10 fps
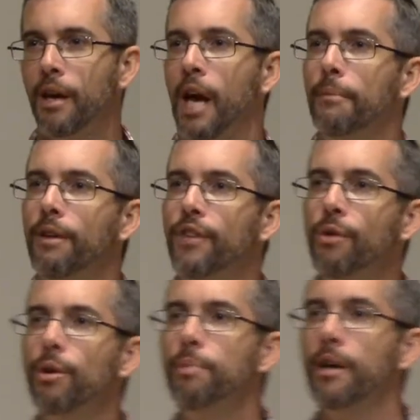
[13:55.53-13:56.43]
How many of you
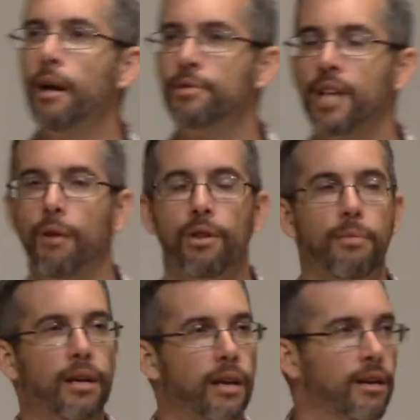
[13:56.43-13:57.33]
would be upset with
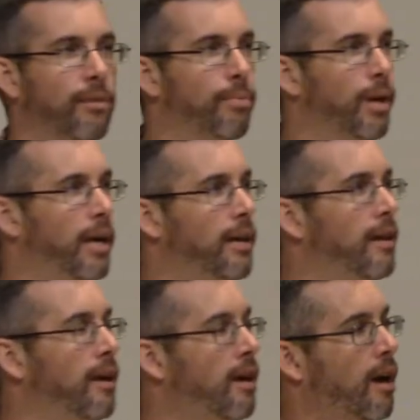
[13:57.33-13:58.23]
me and
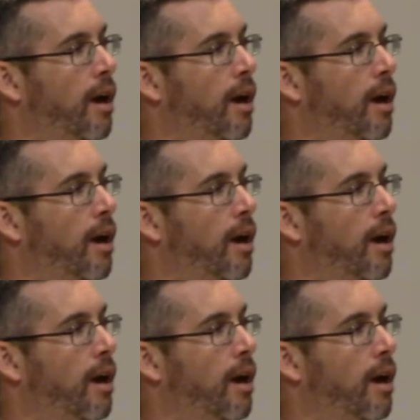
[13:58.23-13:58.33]
complain